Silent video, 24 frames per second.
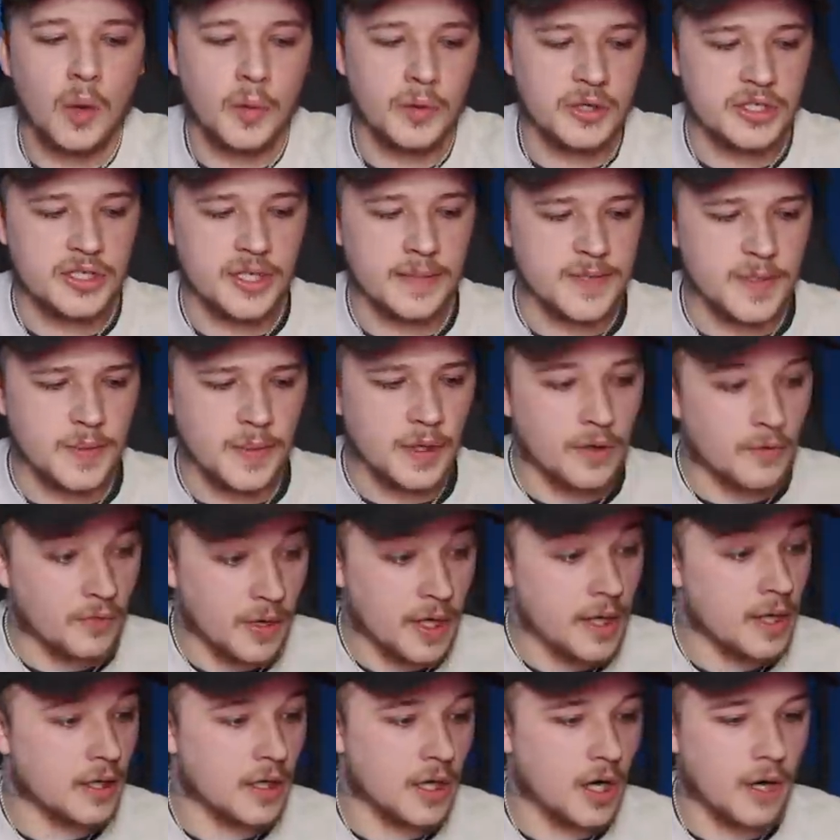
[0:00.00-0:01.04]
which seems to be a
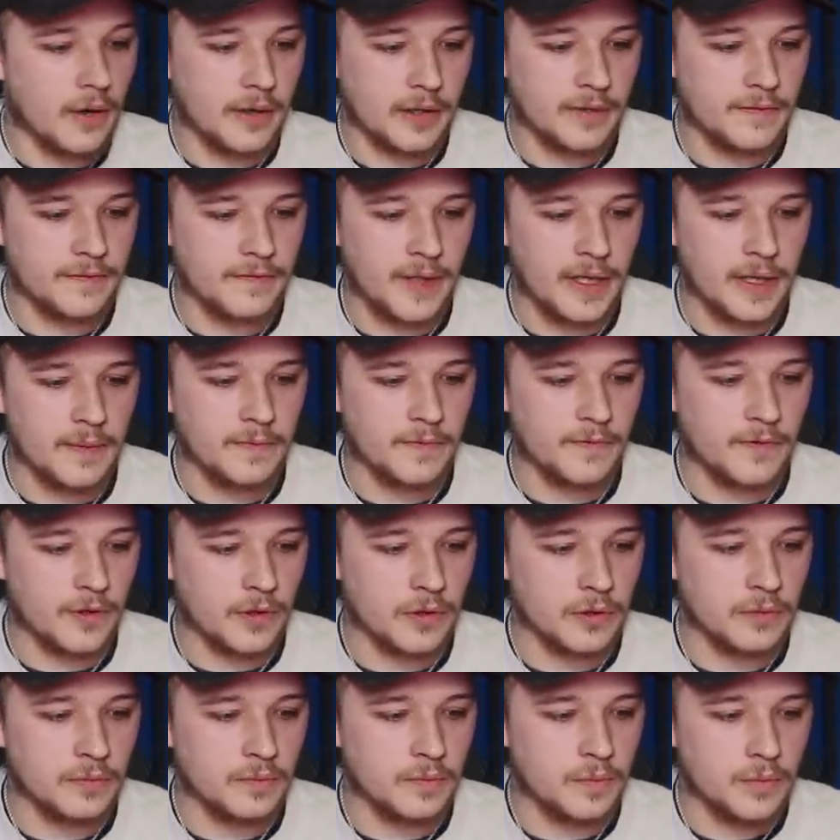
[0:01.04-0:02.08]
reoccurring theme
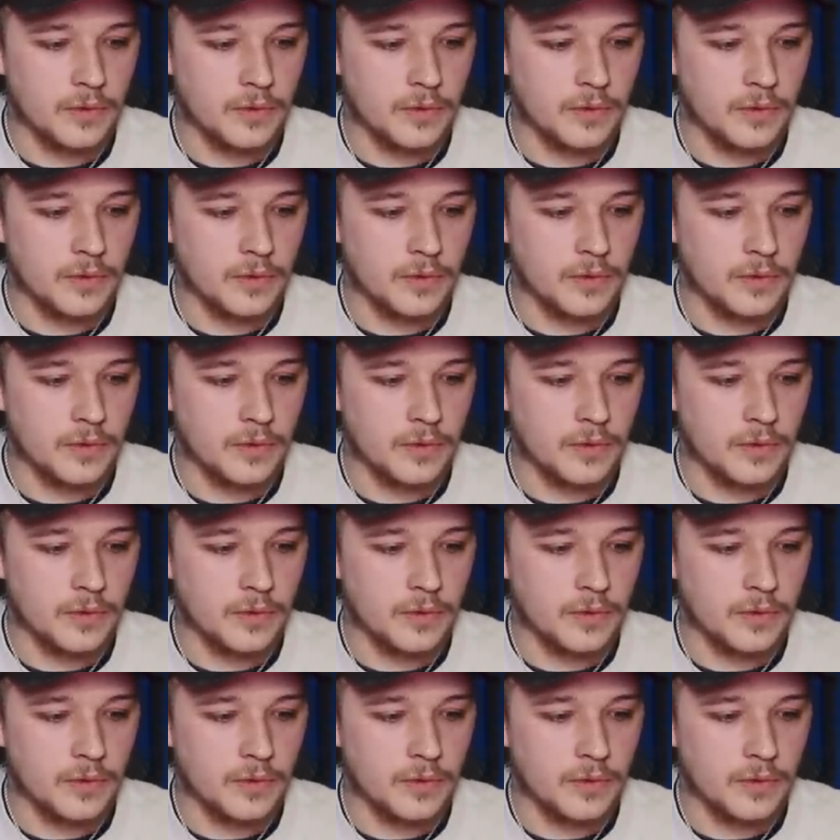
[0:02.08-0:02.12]
through